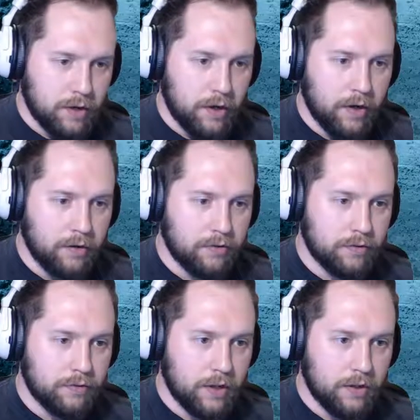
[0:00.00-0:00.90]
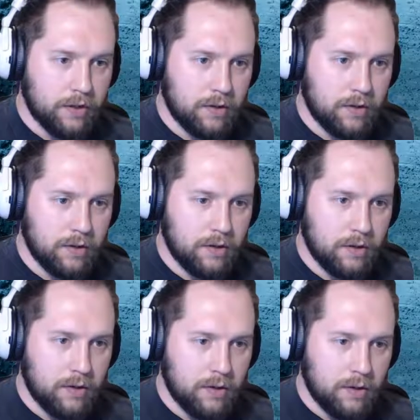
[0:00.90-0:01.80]
I deserve that.
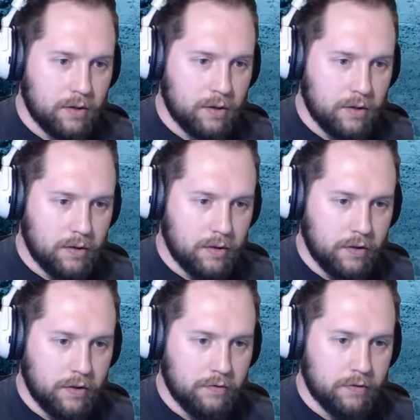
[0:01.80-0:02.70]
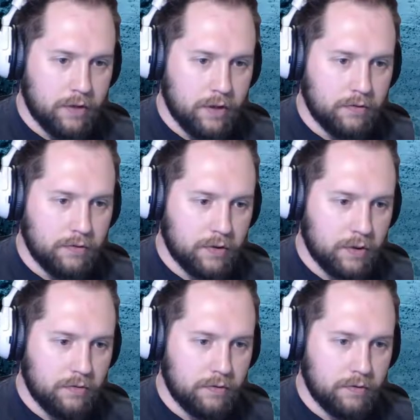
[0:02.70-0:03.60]
Give, give, give.